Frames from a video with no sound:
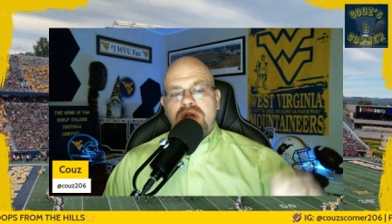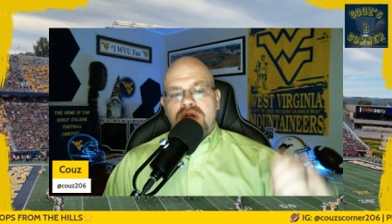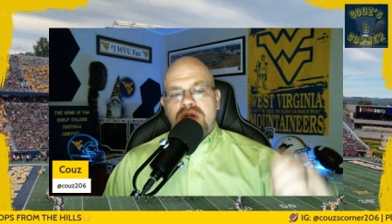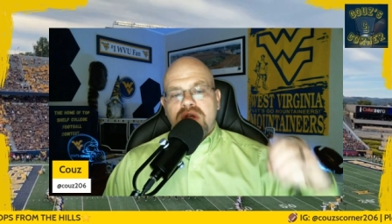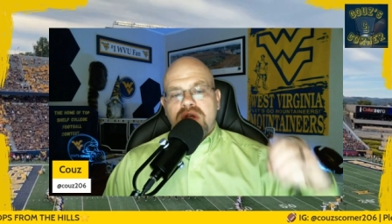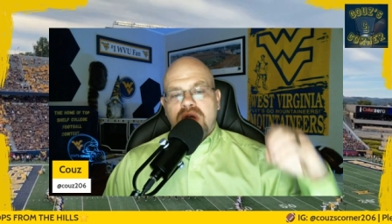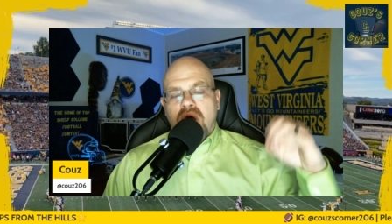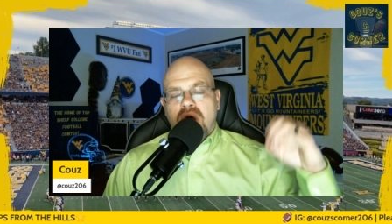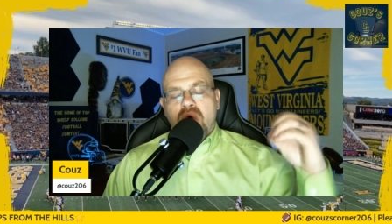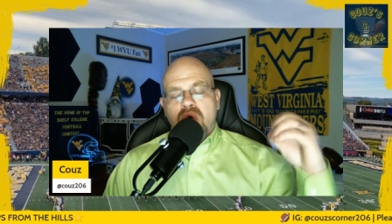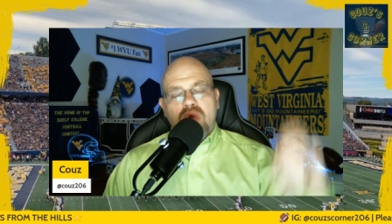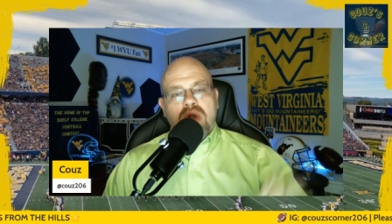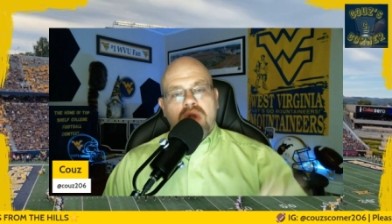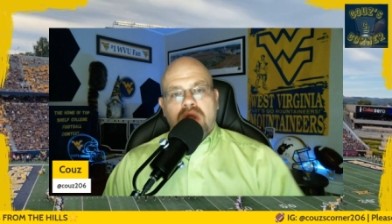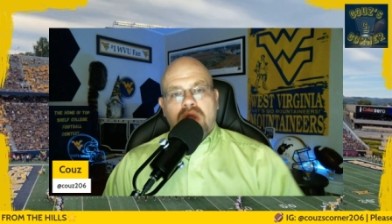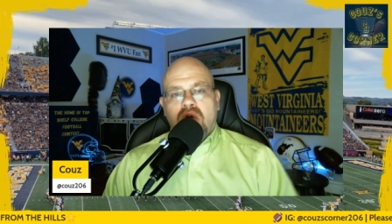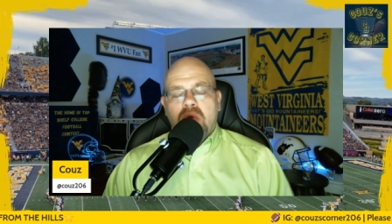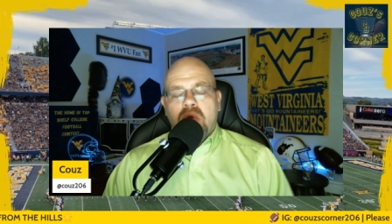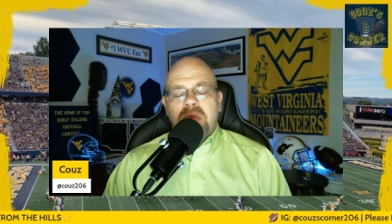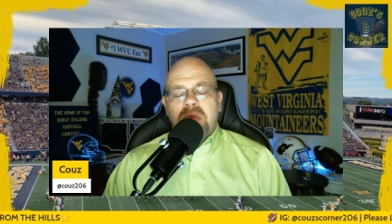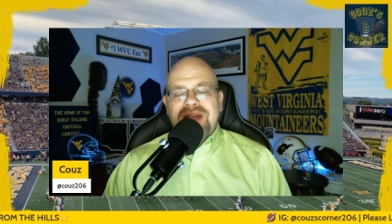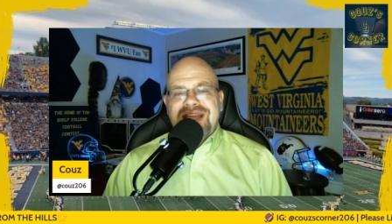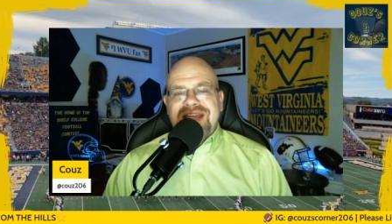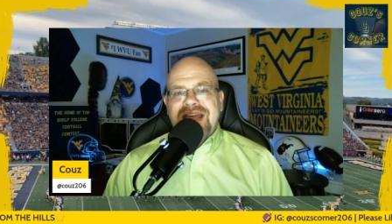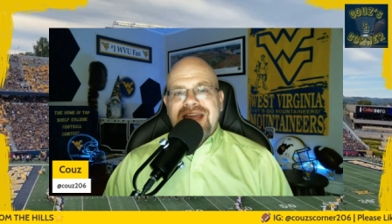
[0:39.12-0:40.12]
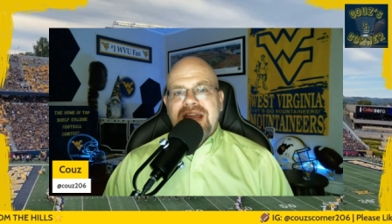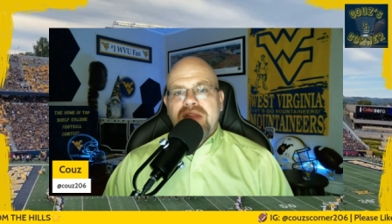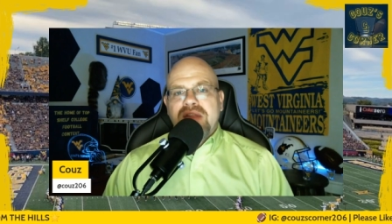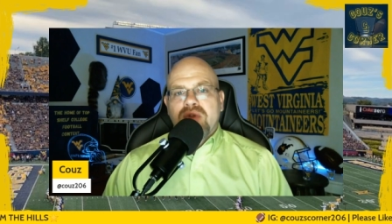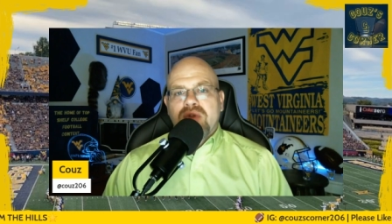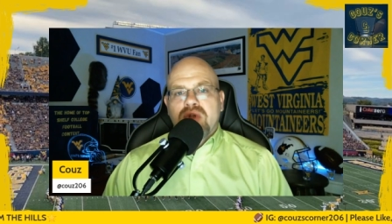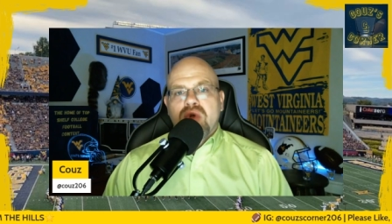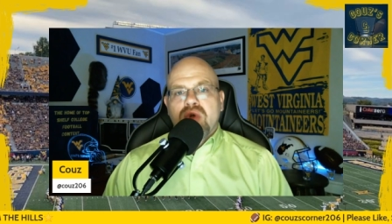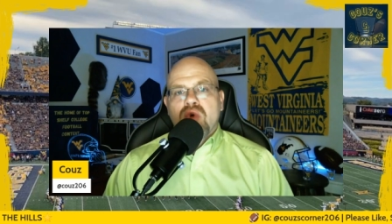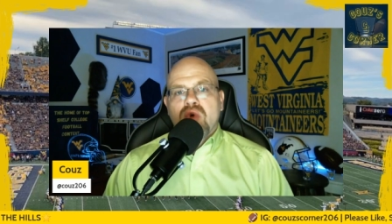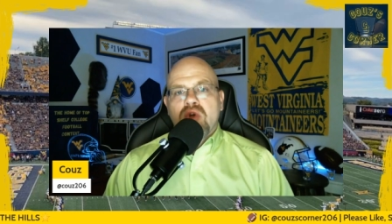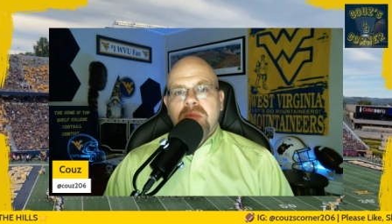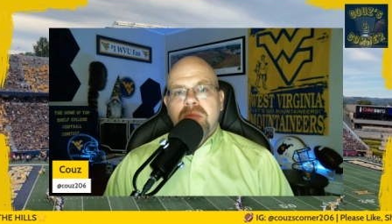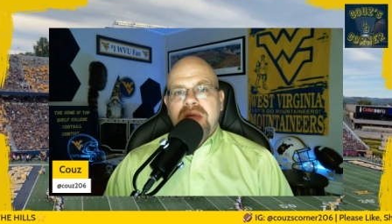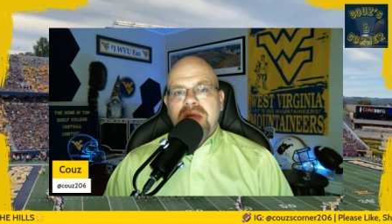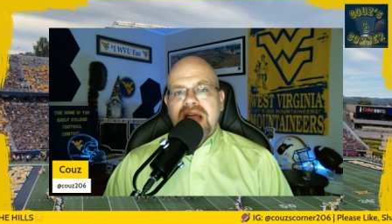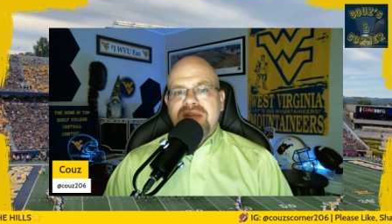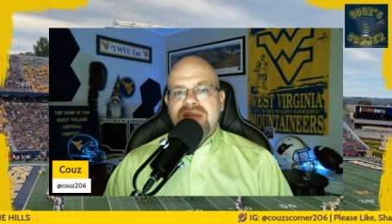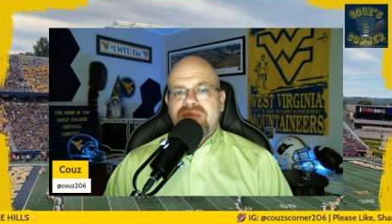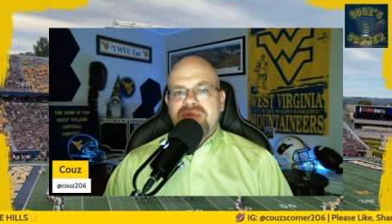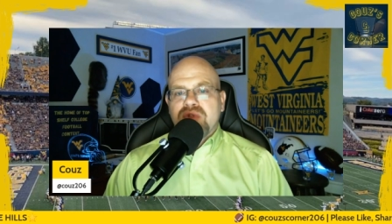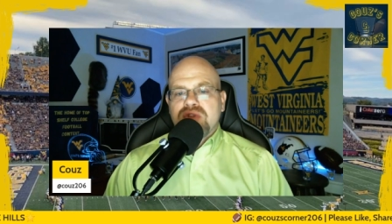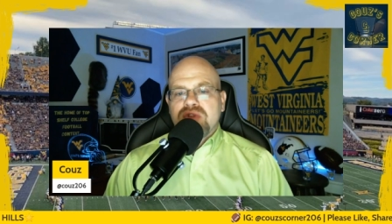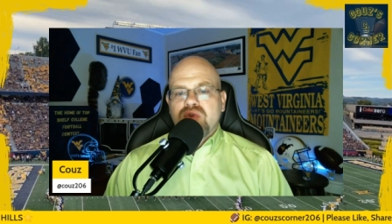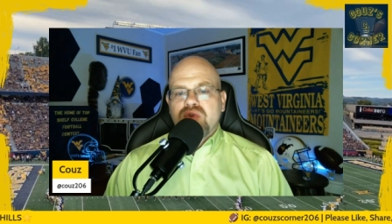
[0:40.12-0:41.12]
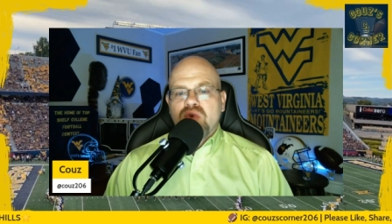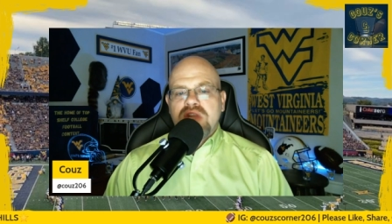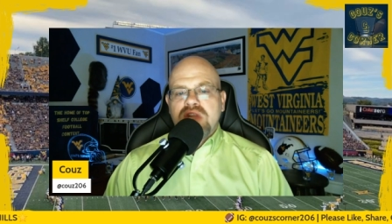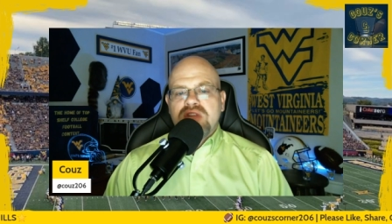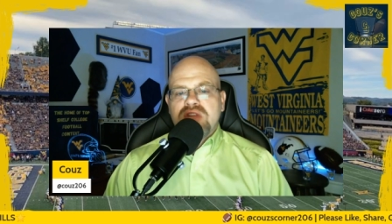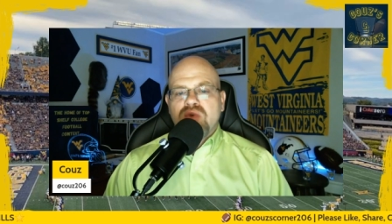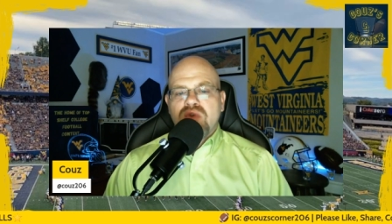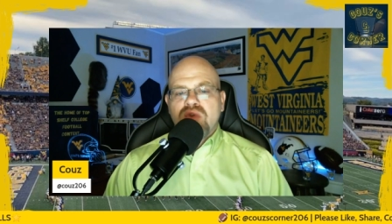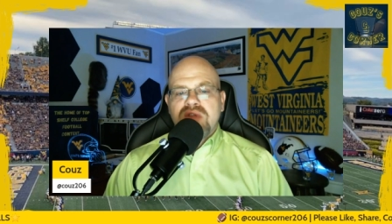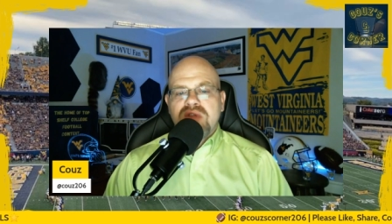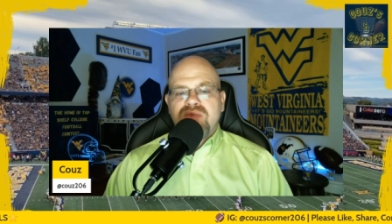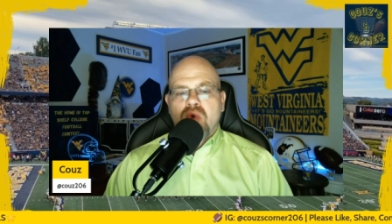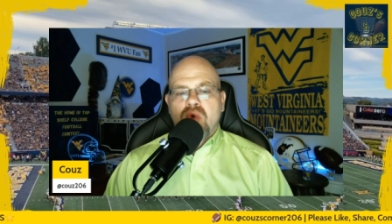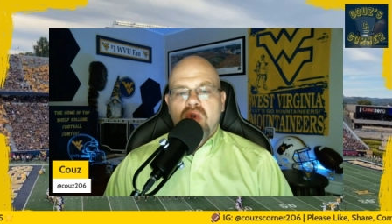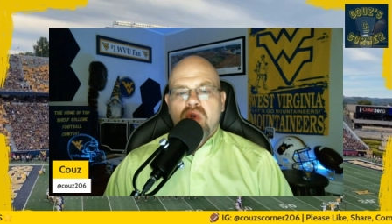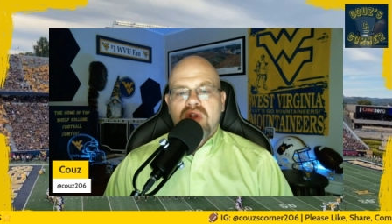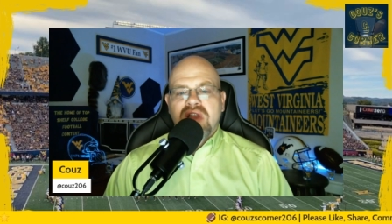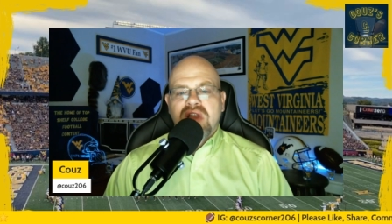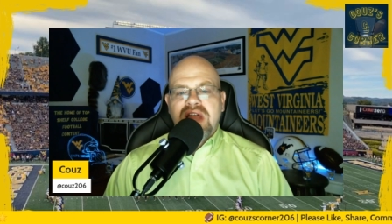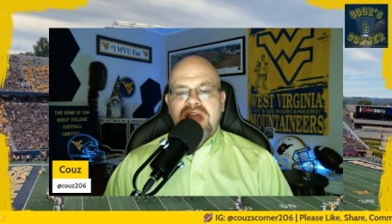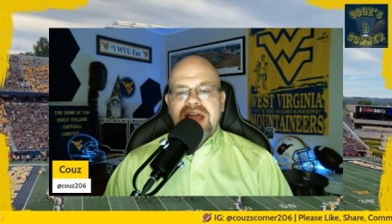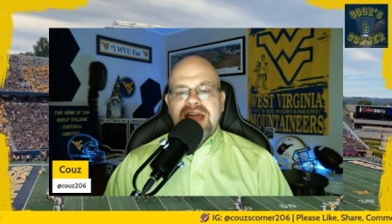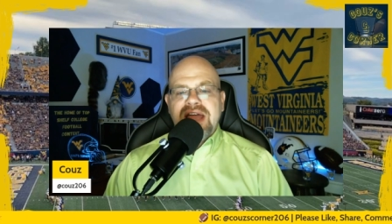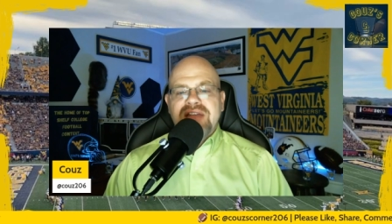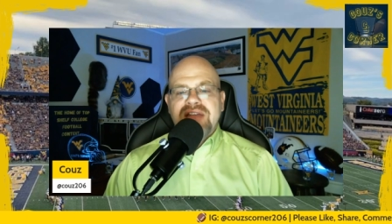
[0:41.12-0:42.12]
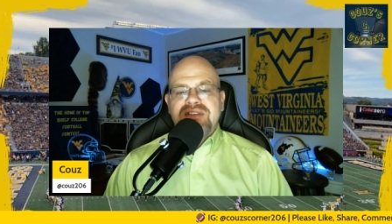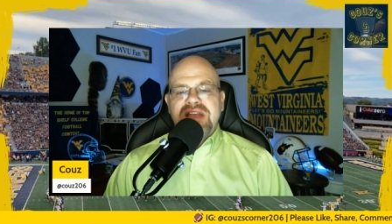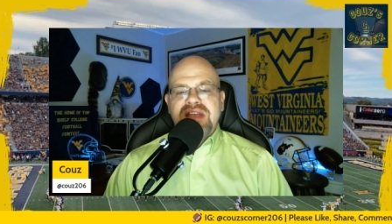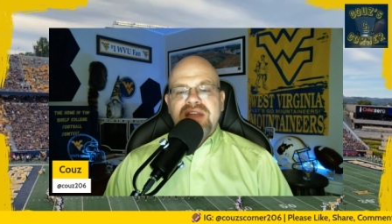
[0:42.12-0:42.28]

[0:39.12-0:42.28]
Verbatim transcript: Oklahoma getting their quarterback for the twenty twenty-four class